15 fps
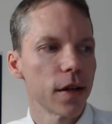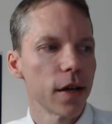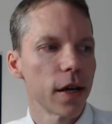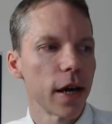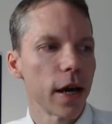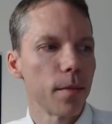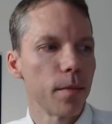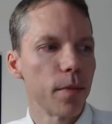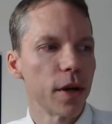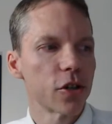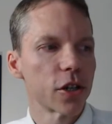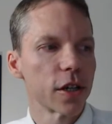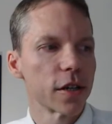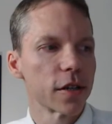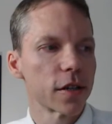
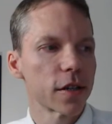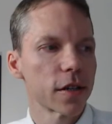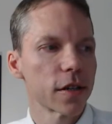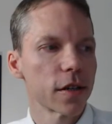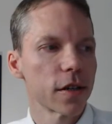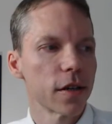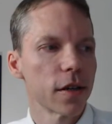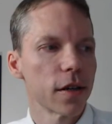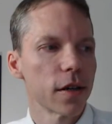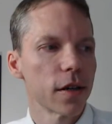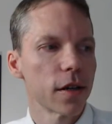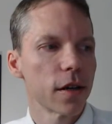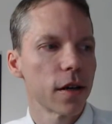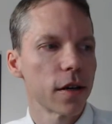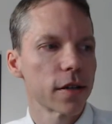Ambitious.
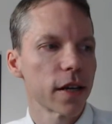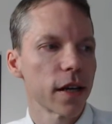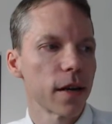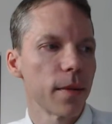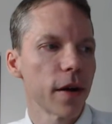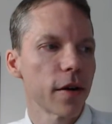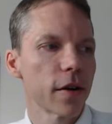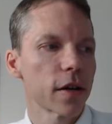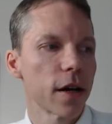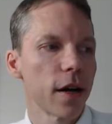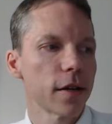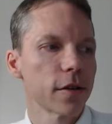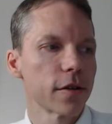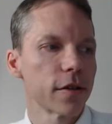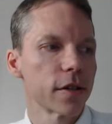Is that
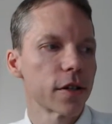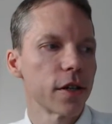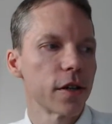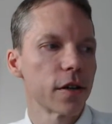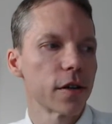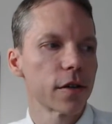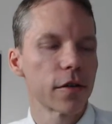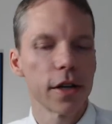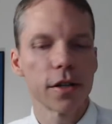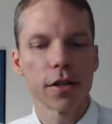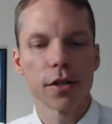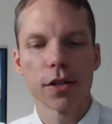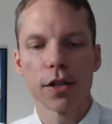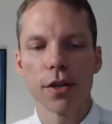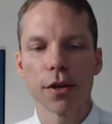Americana is here? Great to
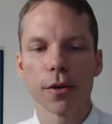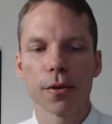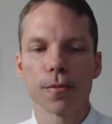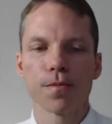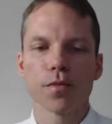see you.